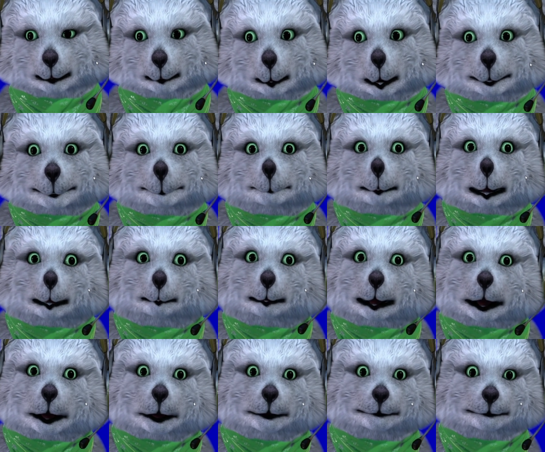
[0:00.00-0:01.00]
um,
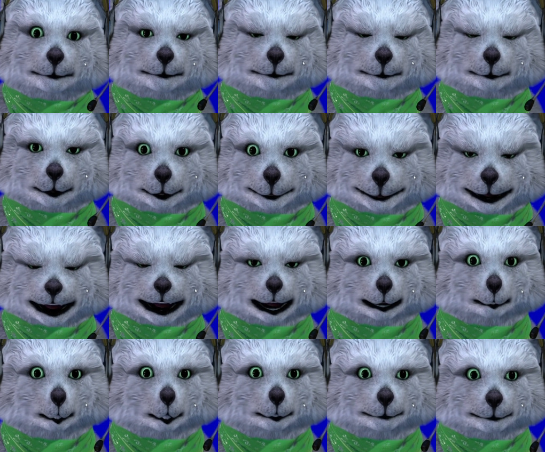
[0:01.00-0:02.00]
or you might have
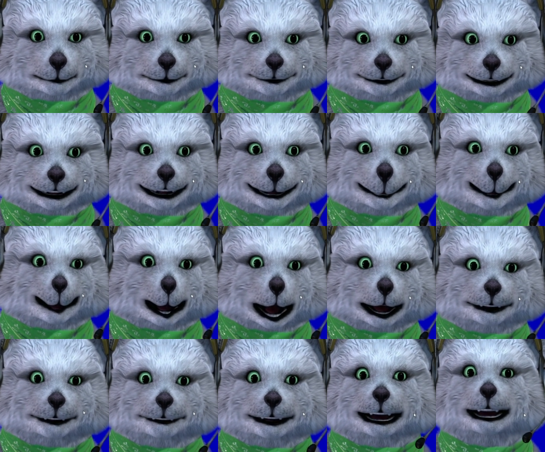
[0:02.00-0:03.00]
to go to the Steam
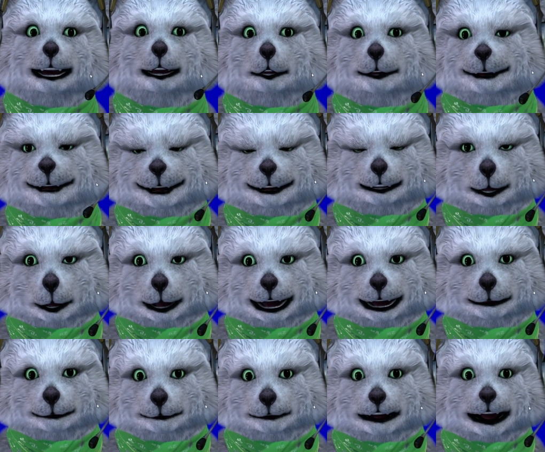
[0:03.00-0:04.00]
folder in your
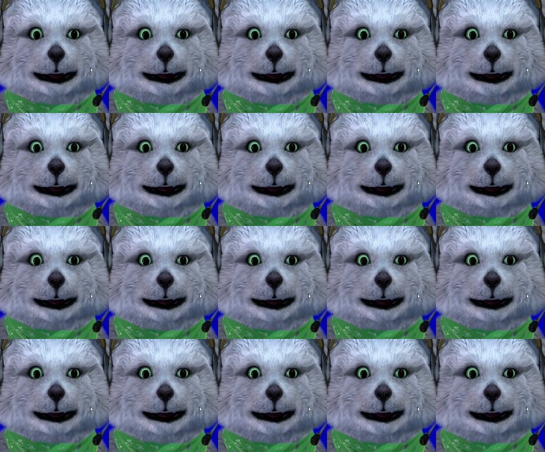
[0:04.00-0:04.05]
FaceRig